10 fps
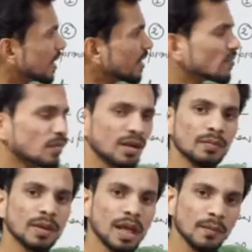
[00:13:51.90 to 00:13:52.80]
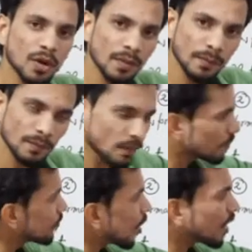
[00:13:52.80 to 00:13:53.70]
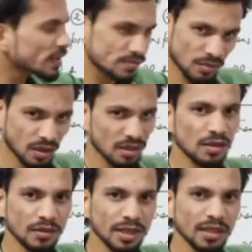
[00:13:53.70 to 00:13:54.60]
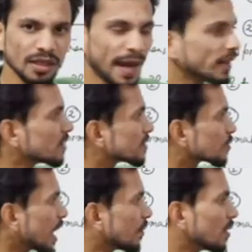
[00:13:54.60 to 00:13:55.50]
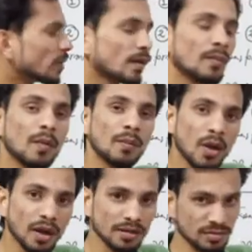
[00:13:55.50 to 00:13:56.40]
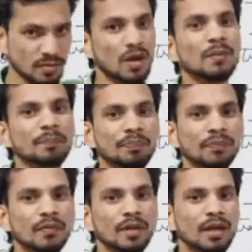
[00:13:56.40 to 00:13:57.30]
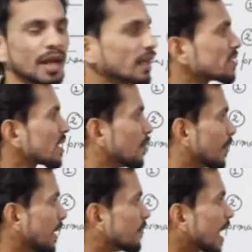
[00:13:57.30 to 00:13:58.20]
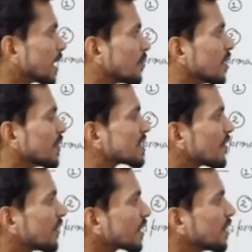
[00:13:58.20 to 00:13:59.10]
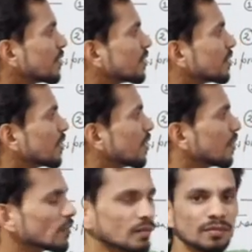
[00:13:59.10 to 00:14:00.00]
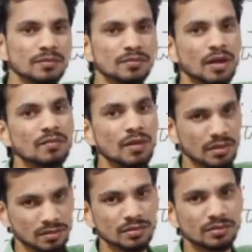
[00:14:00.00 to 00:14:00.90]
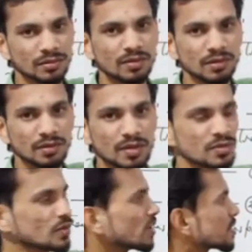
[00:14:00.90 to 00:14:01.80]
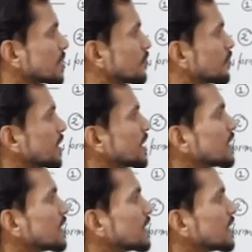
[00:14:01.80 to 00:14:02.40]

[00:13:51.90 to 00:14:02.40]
will become more small, okay, and its square will become more small, and this complete factor will be subtracted from 1. So this complete